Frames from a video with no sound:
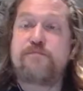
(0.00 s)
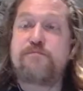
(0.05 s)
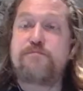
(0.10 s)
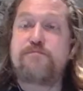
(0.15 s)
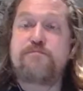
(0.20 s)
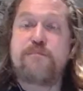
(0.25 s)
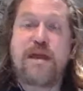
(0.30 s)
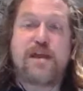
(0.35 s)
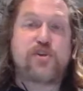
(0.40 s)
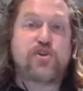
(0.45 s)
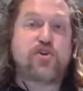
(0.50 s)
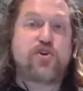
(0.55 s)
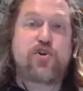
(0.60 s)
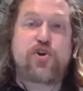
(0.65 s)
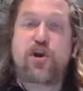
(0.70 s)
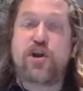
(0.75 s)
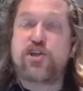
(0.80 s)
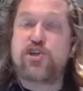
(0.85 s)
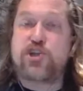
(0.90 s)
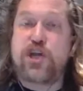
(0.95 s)
Make sure
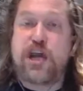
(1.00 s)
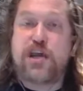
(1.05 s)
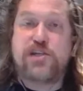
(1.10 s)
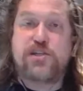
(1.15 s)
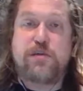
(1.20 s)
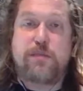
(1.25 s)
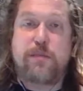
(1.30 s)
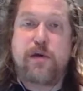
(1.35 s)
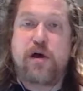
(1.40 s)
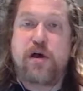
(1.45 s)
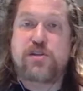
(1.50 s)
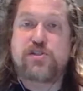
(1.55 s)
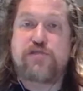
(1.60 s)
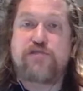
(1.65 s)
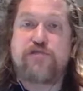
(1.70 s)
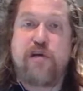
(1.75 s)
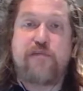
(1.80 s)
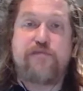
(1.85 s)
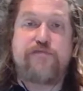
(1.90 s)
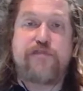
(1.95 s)
you've got a change of
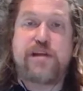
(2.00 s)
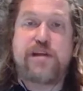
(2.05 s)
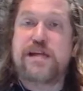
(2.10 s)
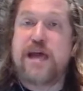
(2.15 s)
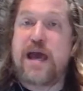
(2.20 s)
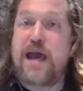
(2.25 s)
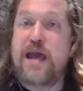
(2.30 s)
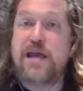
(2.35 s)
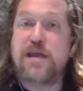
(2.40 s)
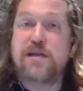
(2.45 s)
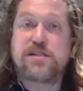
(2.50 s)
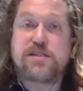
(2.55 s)
mask for every day